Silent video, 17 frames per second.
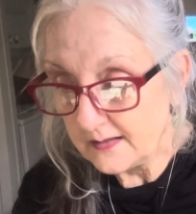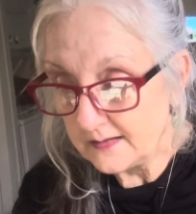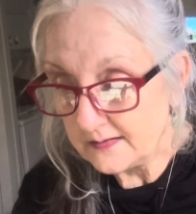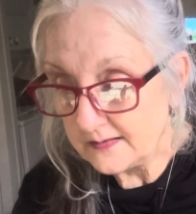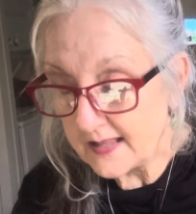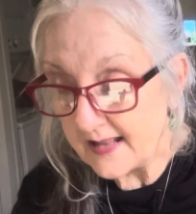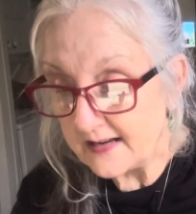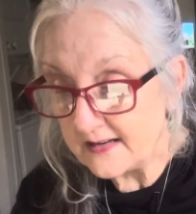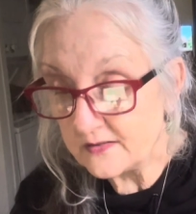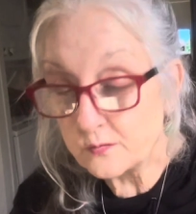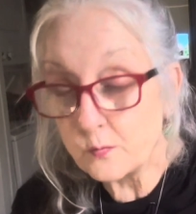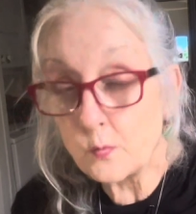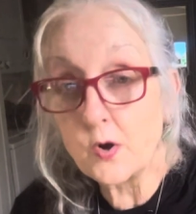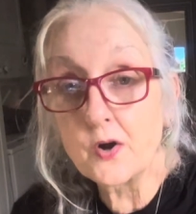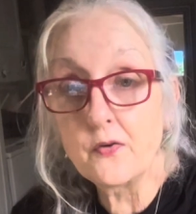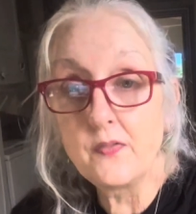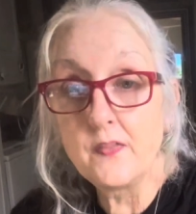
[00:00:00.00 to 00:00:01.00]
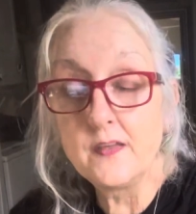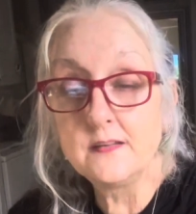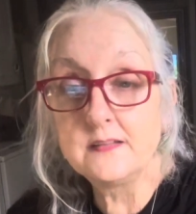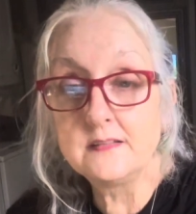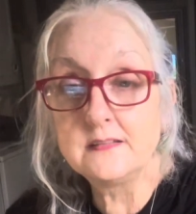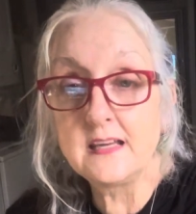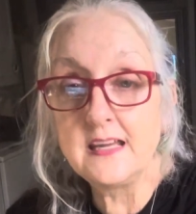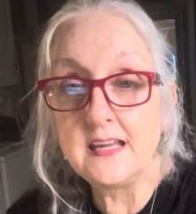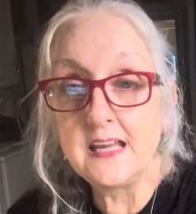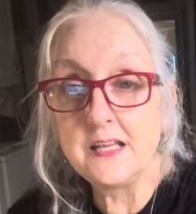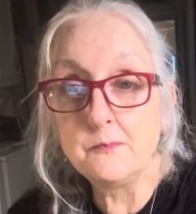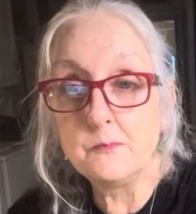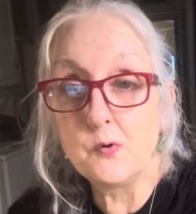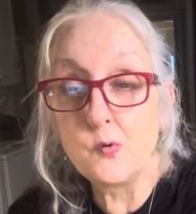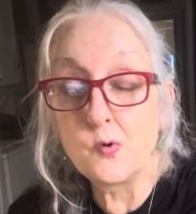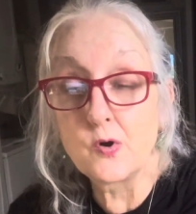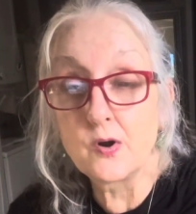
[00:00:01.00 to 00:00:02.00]
that is worth seeking
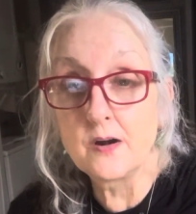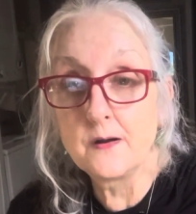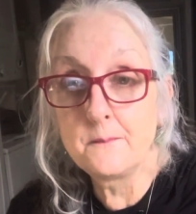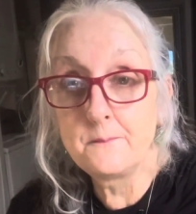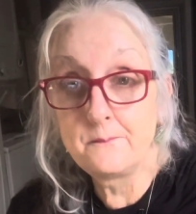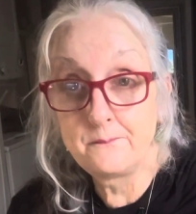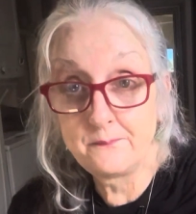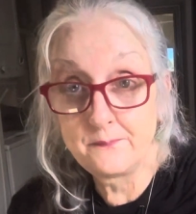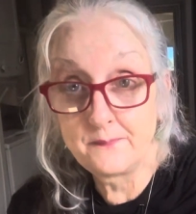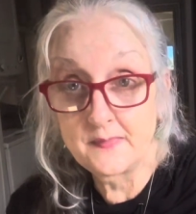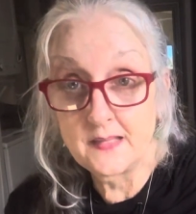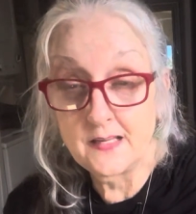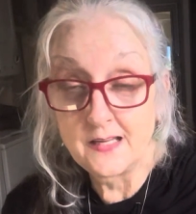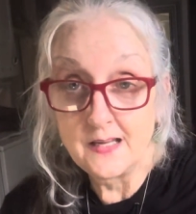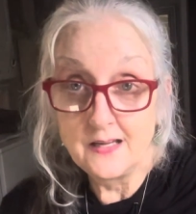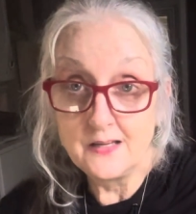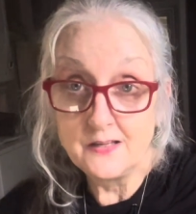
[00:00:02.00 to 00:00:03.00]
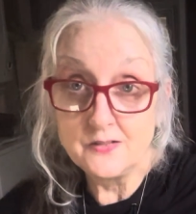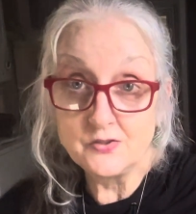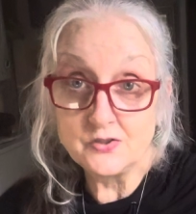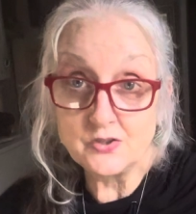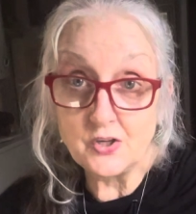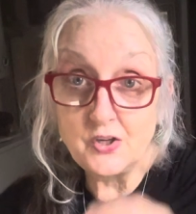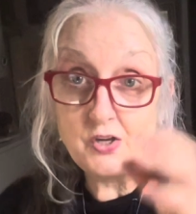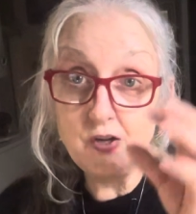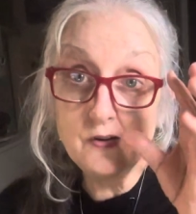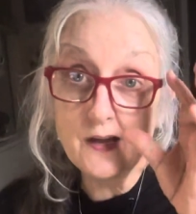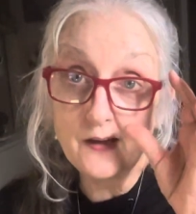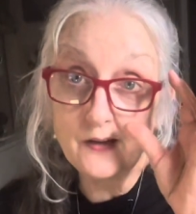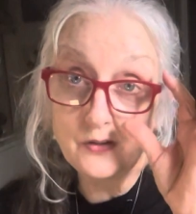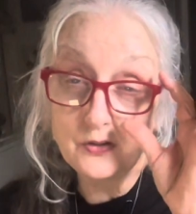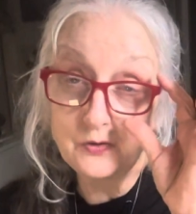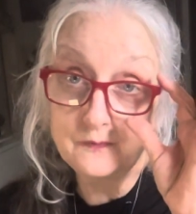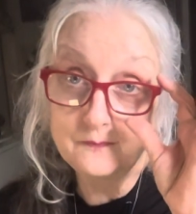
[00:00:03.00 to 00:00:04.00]
more. So you
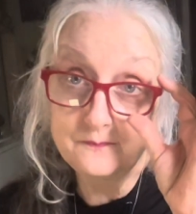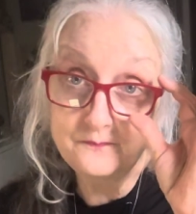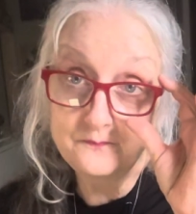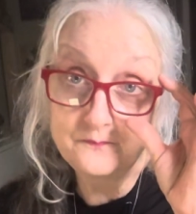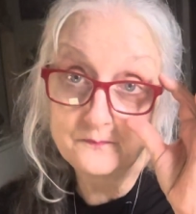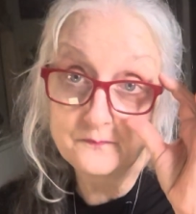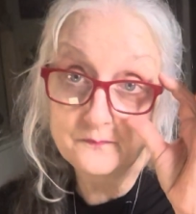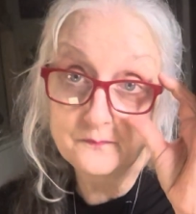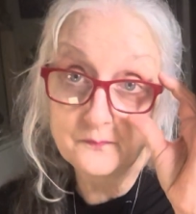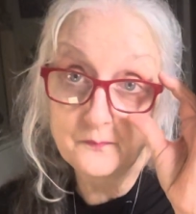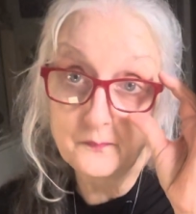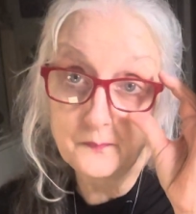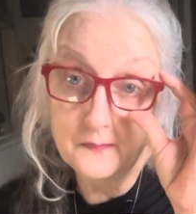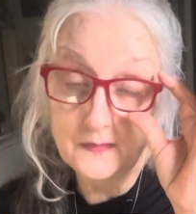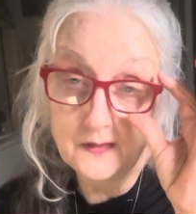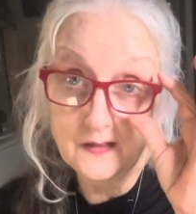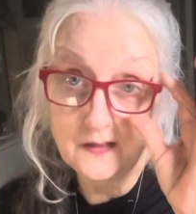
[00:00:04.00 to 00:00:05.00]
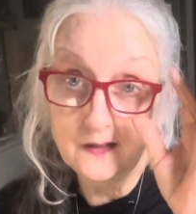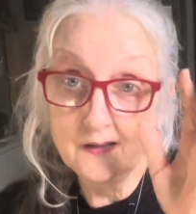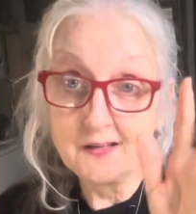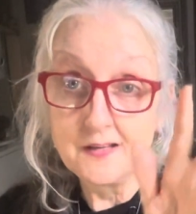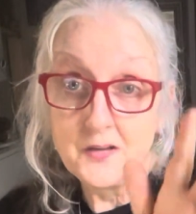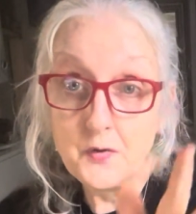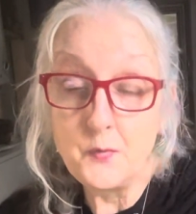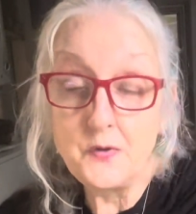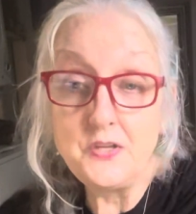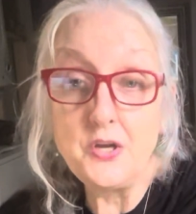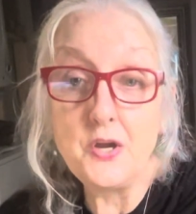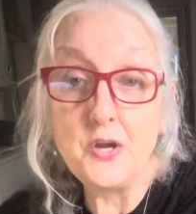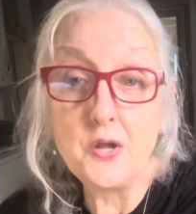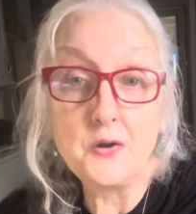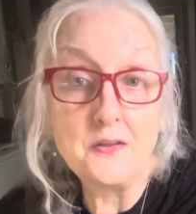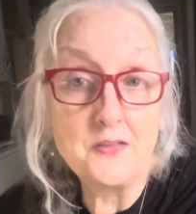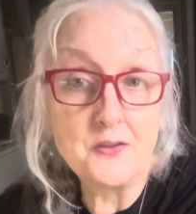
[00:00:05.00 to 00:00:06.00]
know when you
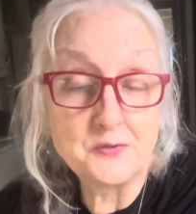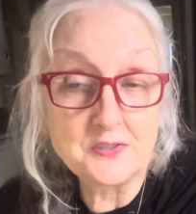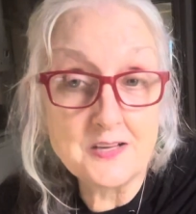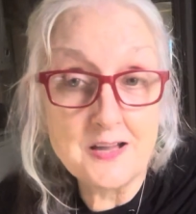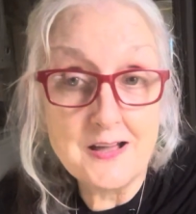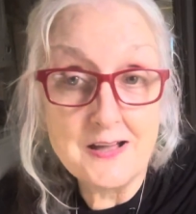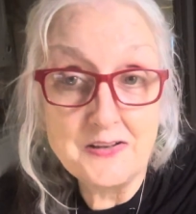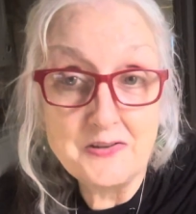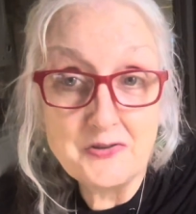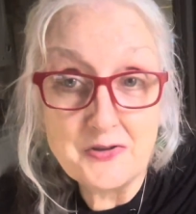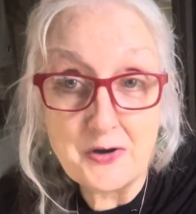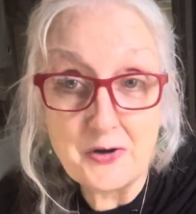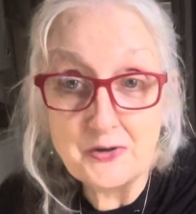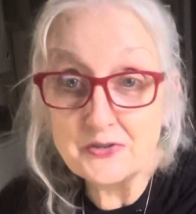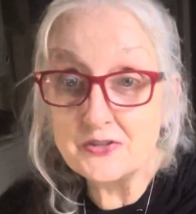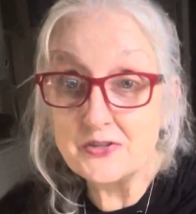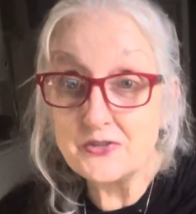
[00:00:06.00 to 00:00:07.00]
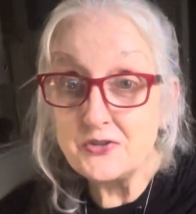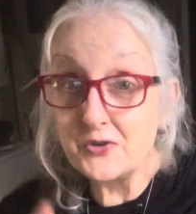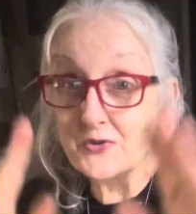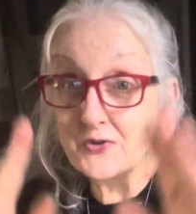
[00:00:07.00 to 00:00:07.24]
go to those concerts and you're